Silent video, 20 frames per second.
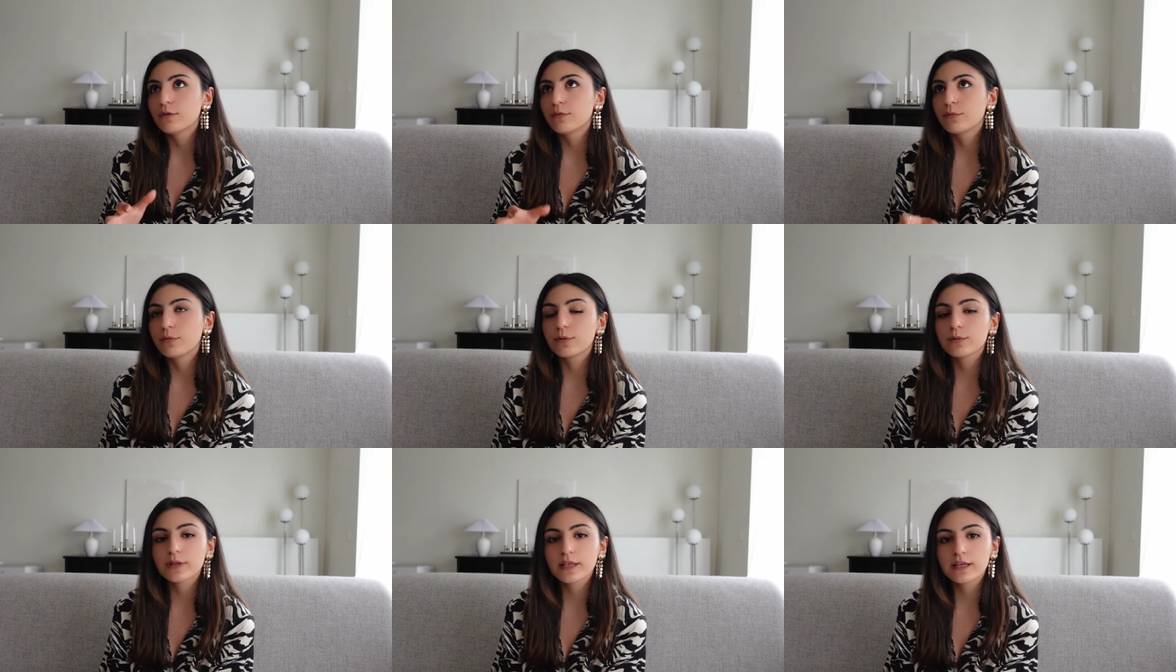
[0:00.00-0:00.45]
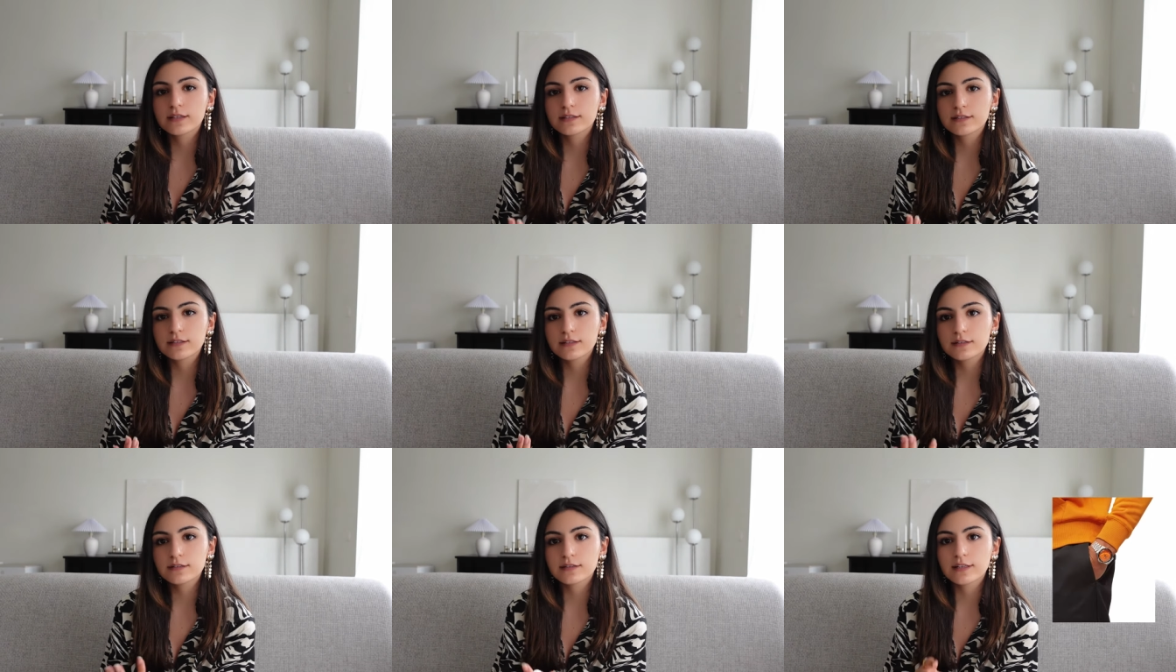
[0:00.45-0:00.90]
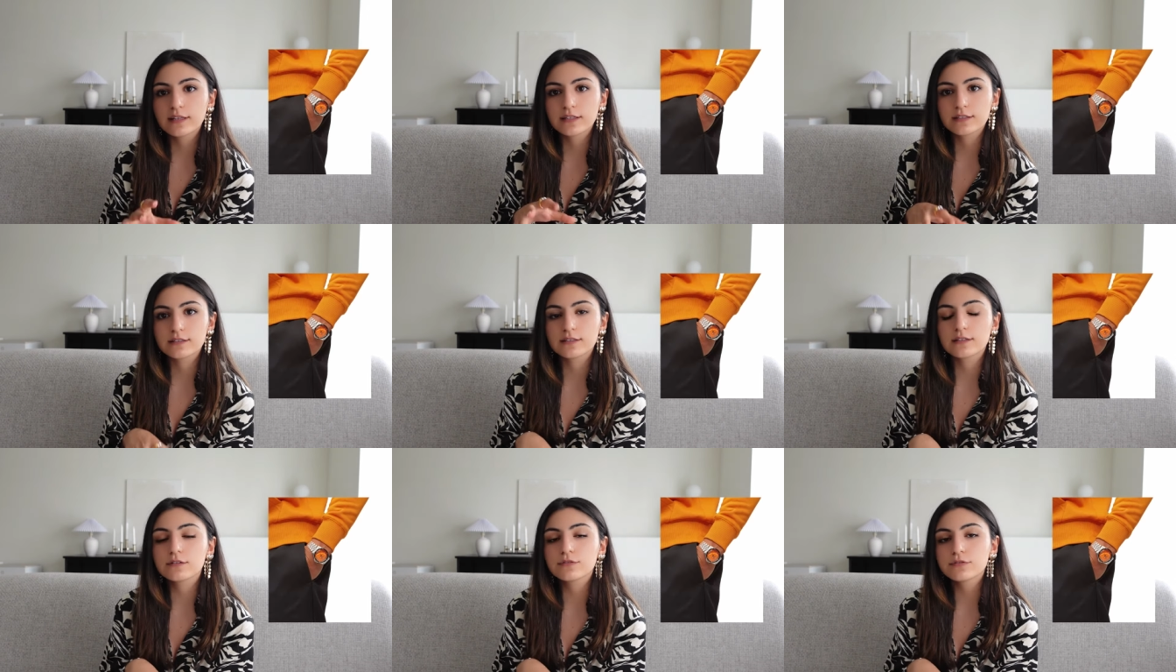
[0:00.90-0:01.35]
Rolexes, like
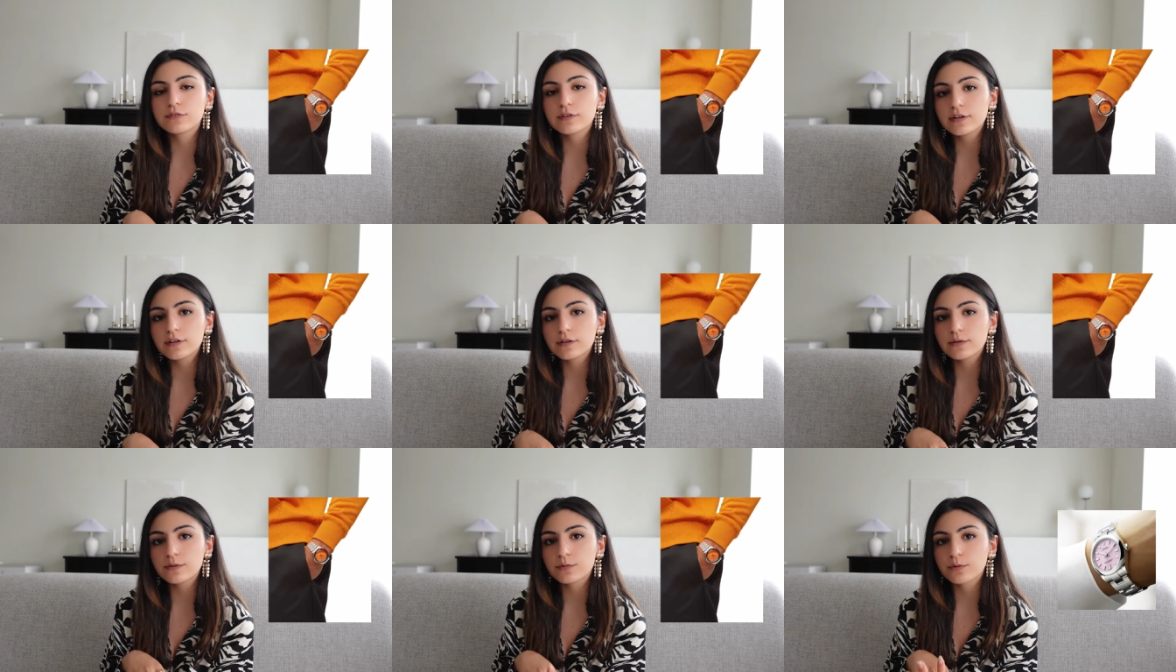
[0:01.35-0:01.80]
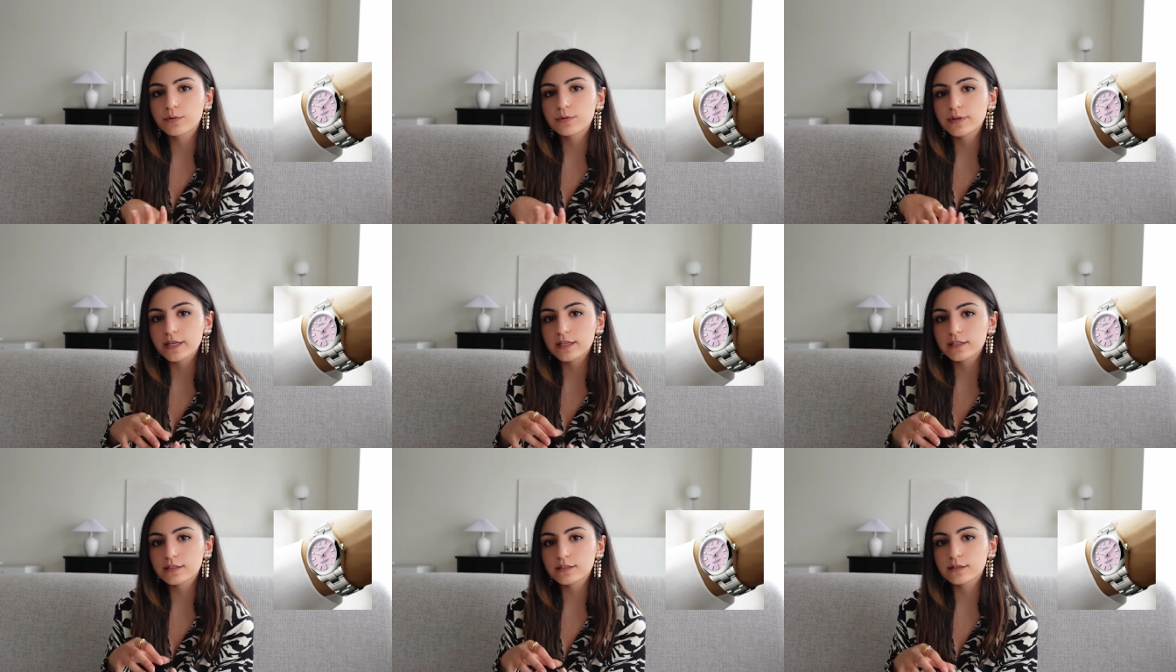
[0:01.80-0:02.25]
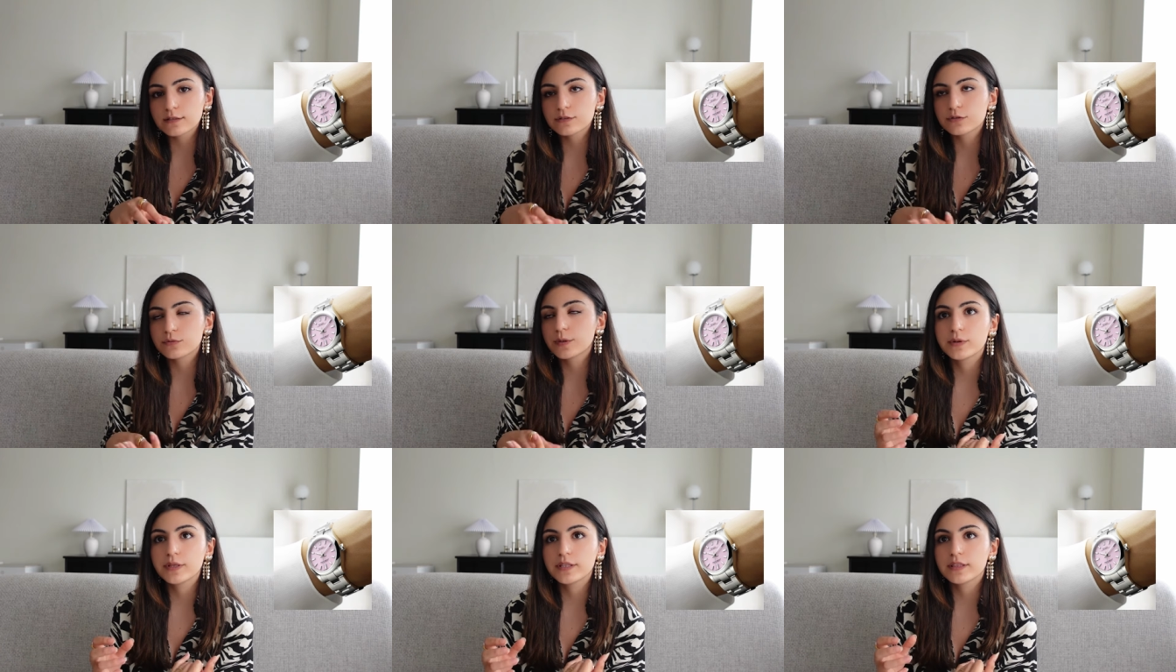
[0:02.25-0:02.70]
silver
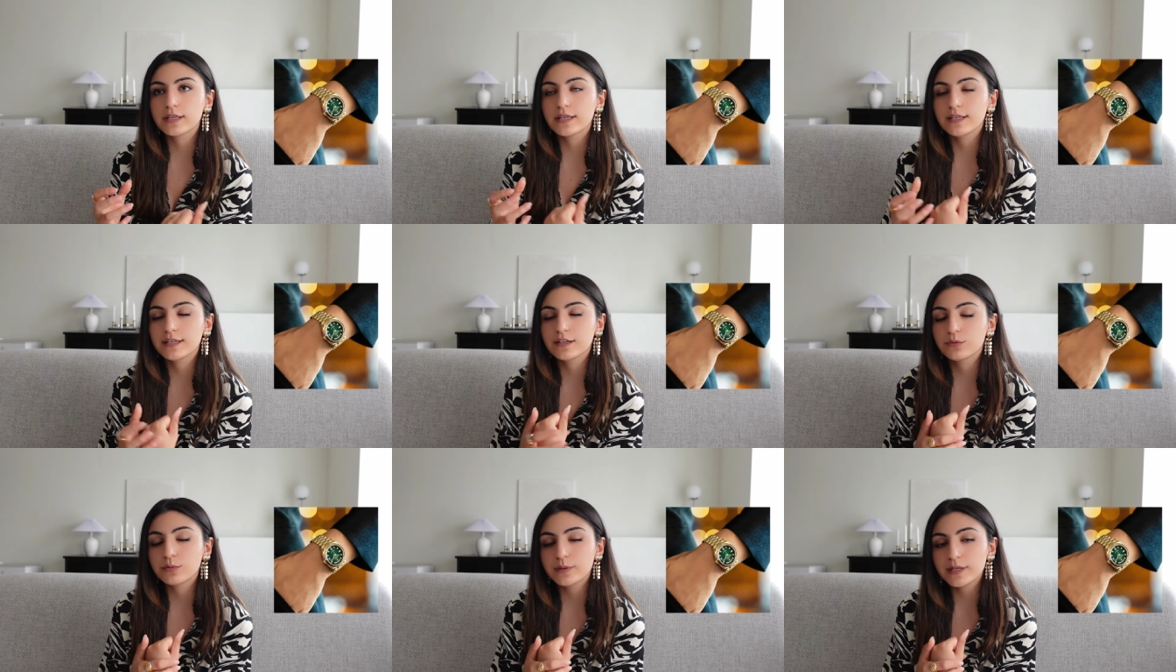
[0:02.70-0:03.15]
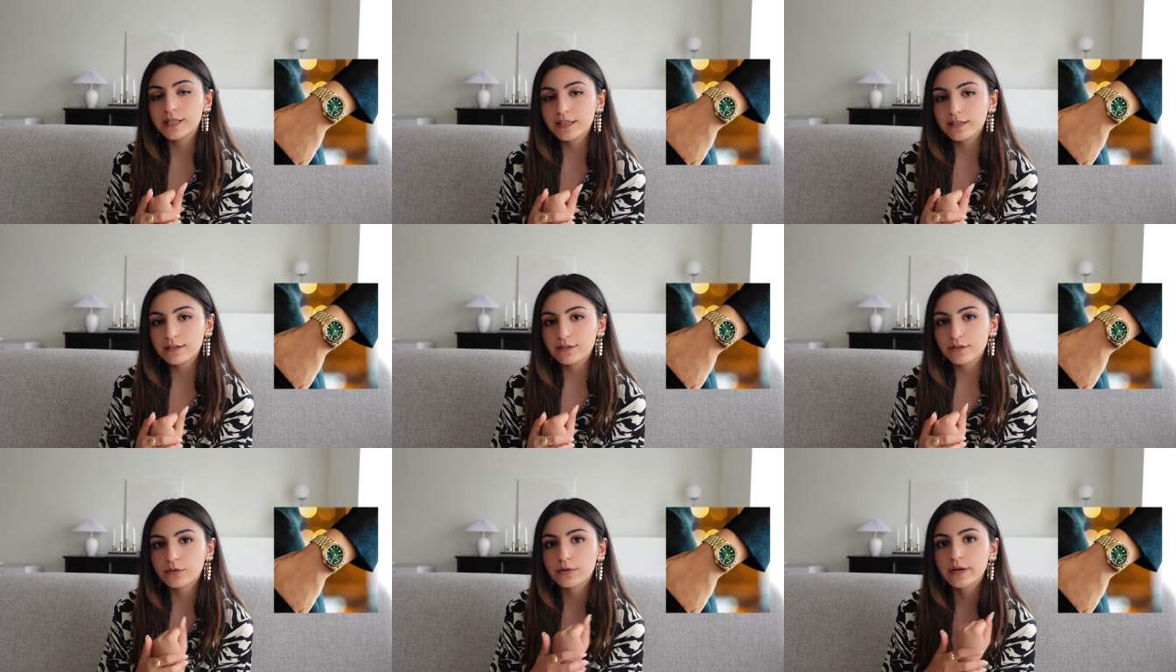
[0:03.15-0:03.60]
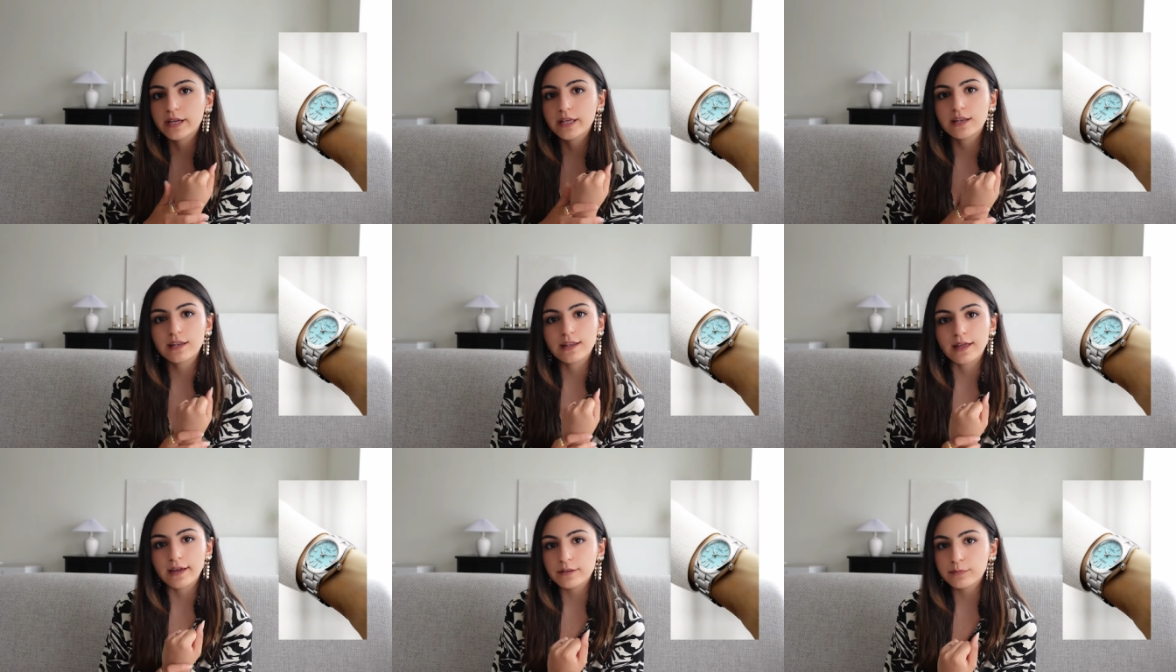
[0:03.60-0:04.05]
Rolexes with a green or a
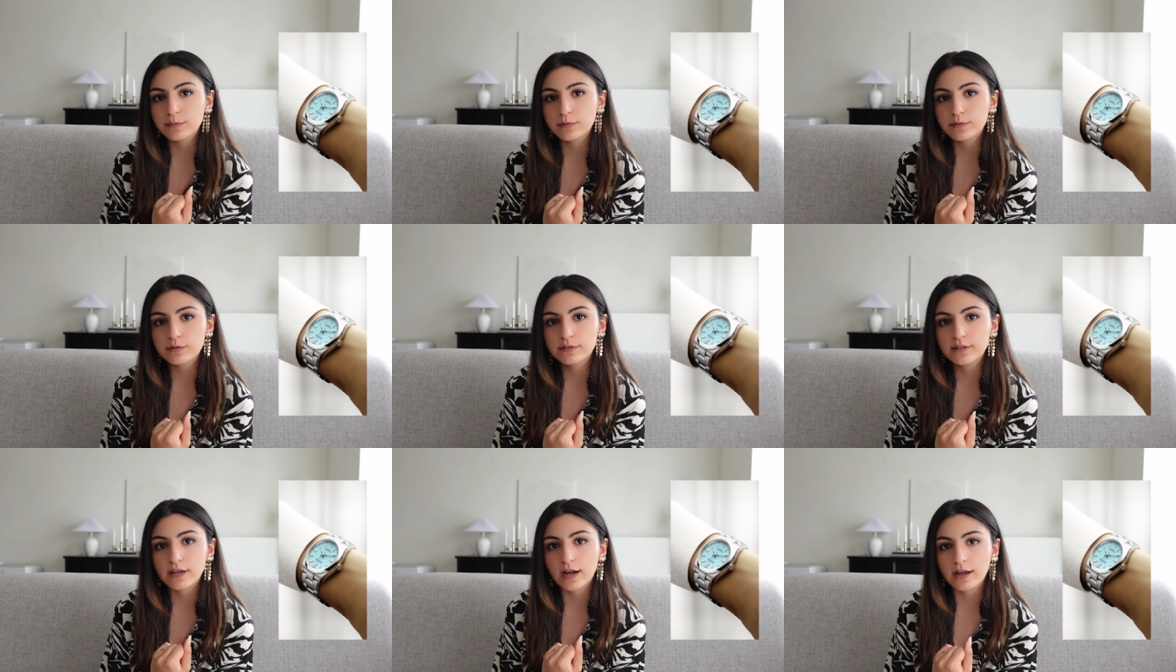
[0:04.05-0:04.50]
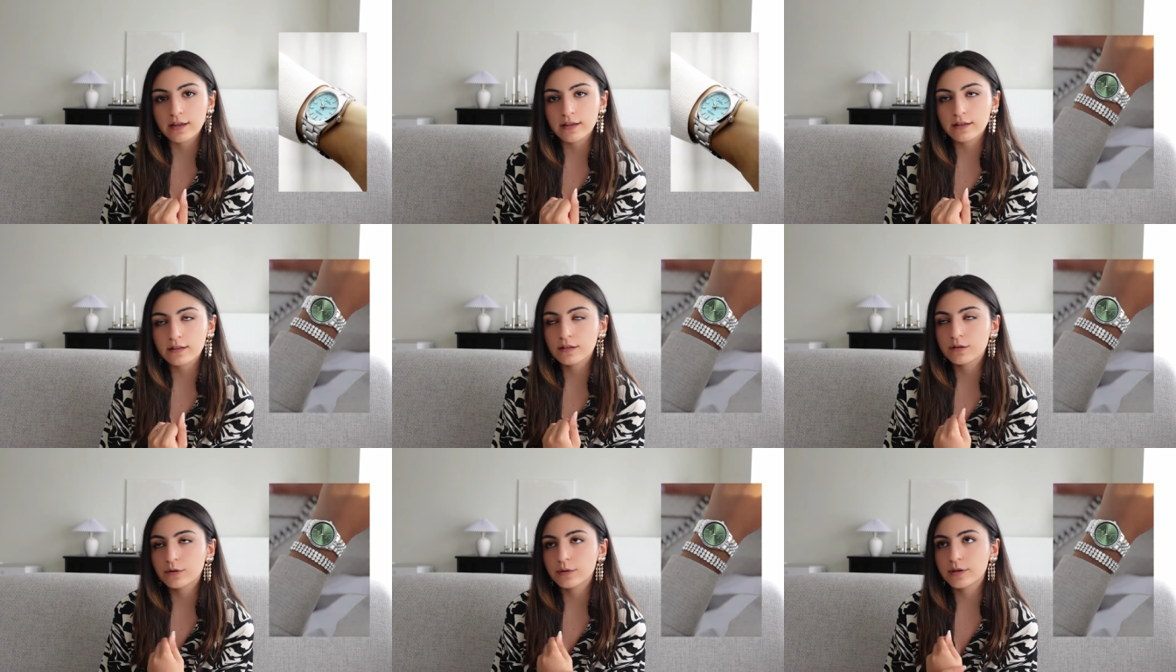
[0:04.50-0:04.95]
light blue dial,